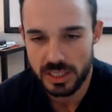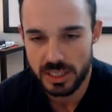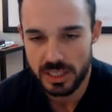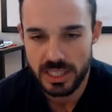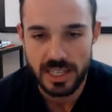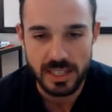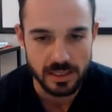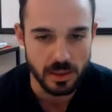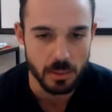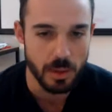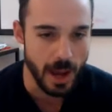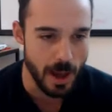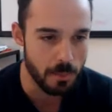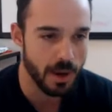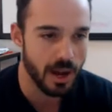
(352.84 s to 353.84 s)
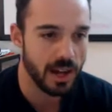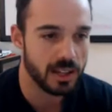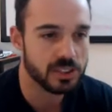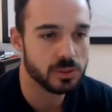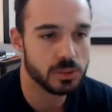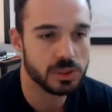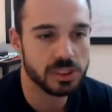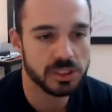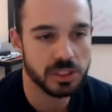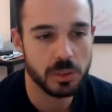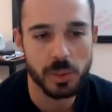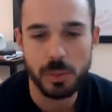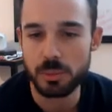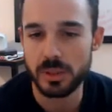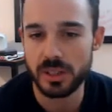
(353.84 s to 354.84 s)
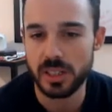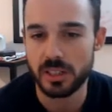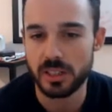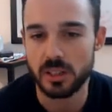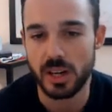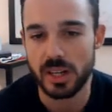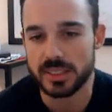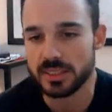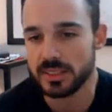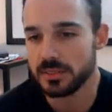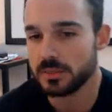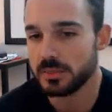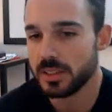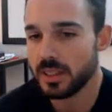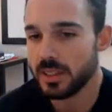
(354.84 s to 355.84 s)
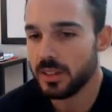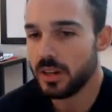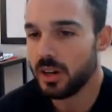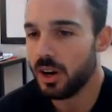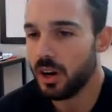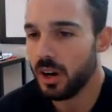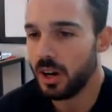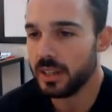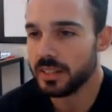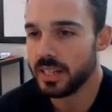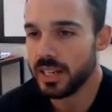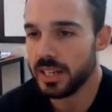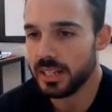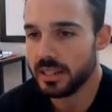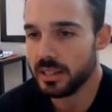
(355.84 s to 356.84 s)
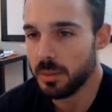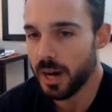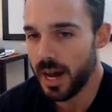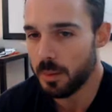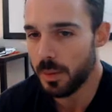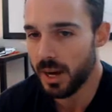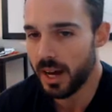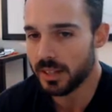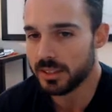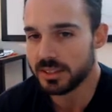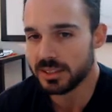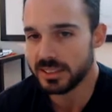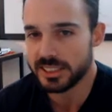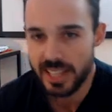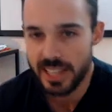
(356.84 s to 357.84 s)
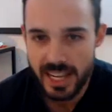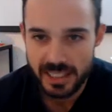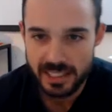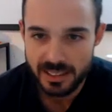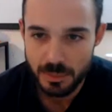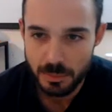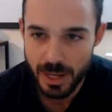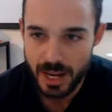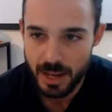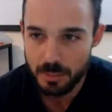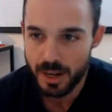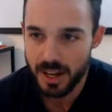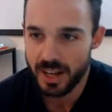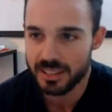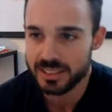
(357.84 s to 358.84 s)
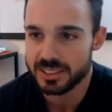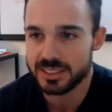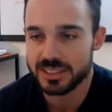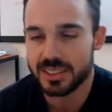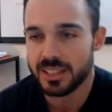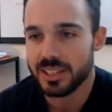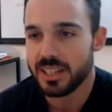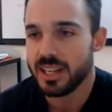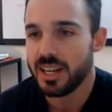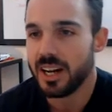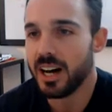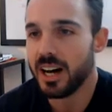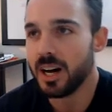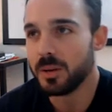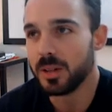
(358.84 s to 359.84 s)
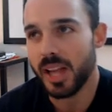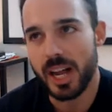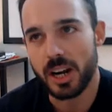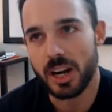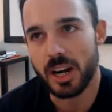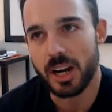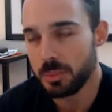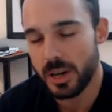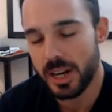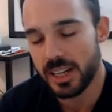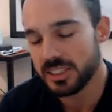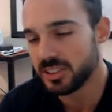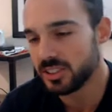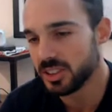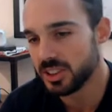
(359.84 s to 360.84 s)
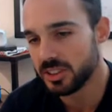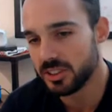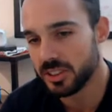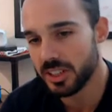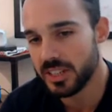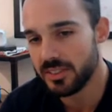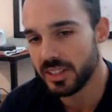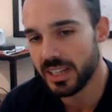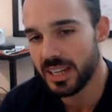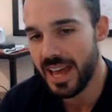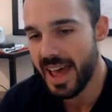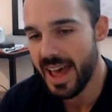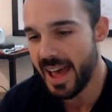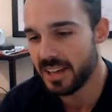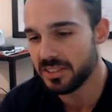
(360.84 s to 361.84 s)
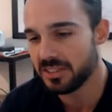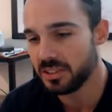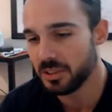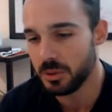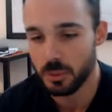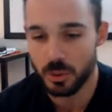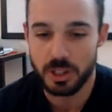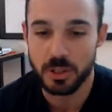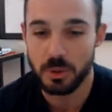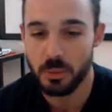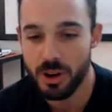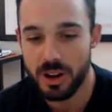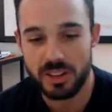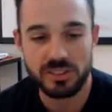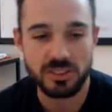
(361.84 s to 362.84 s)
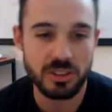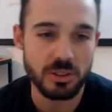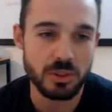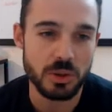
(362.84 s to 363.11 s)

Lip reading: get the buy box, which is going to be pretty aggressive on getting in the buy box and staying in the buy box. A lot of repricers, they're even going to ask you, what do you want us to do